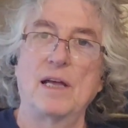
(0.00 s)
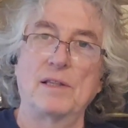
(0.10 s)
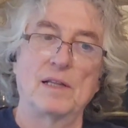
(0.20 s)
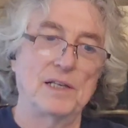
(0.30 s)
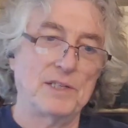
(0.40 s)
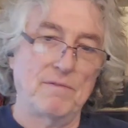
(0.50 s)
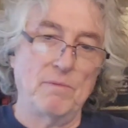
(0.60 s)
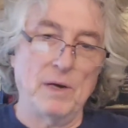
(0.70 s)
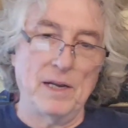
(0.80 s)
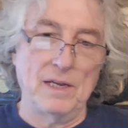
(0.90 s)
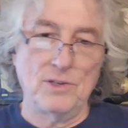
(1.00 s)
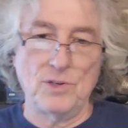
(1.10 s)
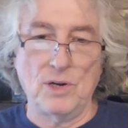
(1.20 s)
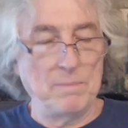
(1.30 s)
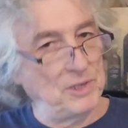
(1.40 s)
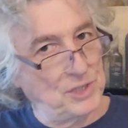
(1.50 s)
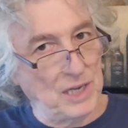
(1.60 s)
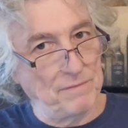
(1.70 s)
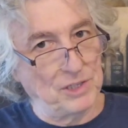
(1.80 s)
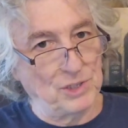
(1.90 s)
Nonetheless, everybody enjoy. Be
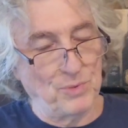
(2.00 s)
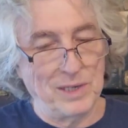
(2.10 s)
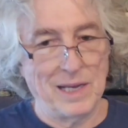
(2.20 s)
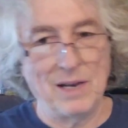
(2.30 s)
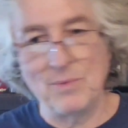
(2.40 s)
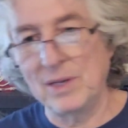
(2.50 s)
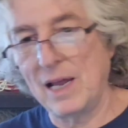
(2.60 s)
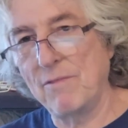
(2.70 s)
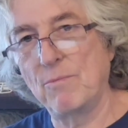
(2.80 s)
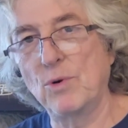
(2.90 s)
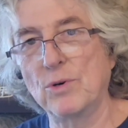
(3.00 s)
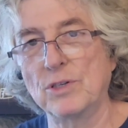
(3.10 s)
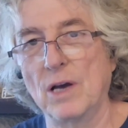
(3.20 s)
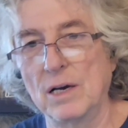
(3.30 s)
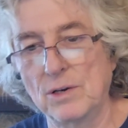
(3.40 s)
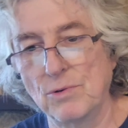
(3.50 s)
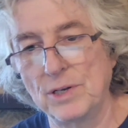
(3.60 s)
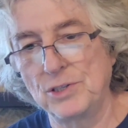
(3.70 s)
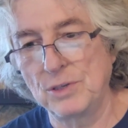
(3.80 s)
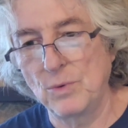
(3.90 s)
safe this weekend. We're going to have more
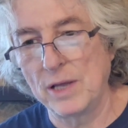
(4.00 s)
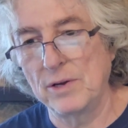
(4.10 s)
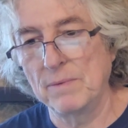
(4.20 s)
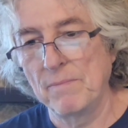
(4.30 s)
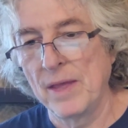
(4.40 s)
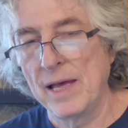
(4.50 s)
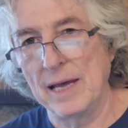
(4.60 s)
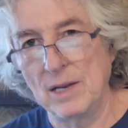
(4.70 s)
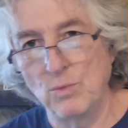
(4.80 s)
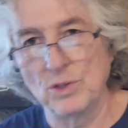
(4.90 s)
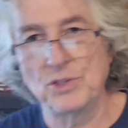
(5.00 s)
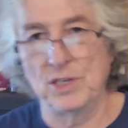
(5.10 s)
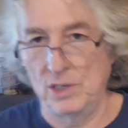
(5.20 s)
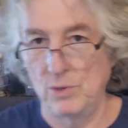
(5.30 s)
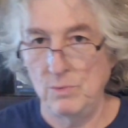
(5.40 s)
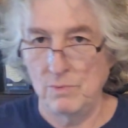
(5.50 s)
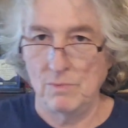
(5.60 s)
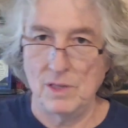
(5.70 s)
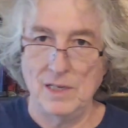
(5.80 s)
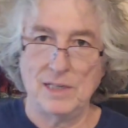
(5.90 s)
crazy weather, and we'll see you
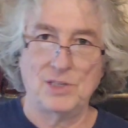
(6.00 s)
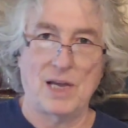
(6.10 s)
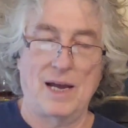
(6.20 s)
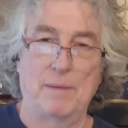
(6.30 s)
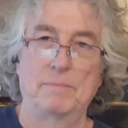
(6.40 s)
the next time.